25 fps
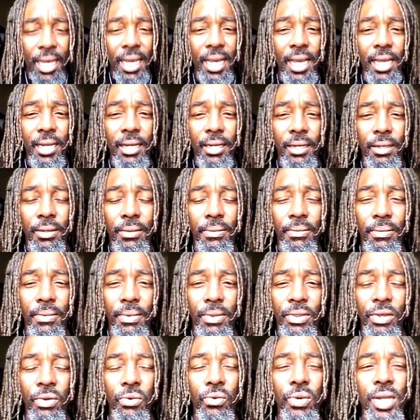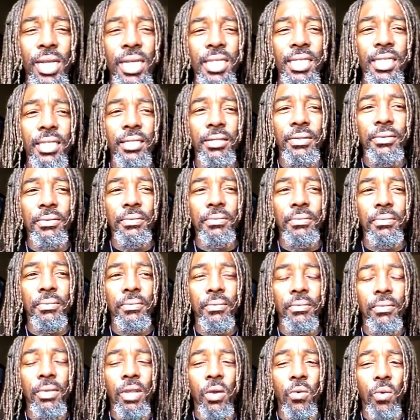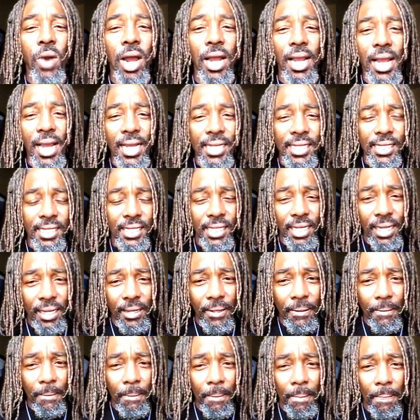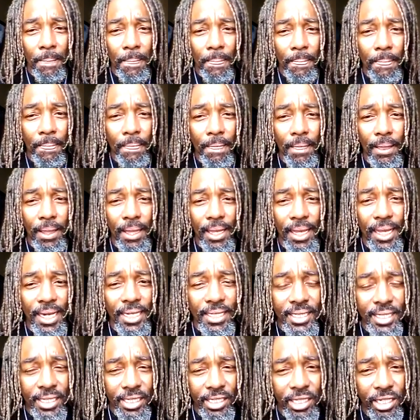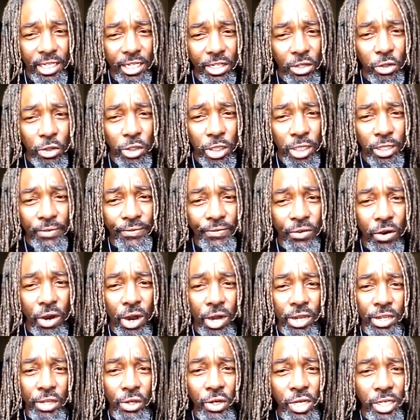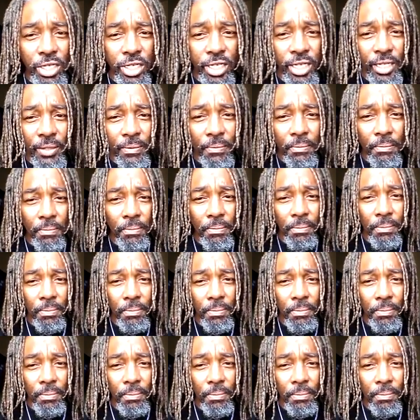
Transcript: And the reason why I say it is a solution for our unity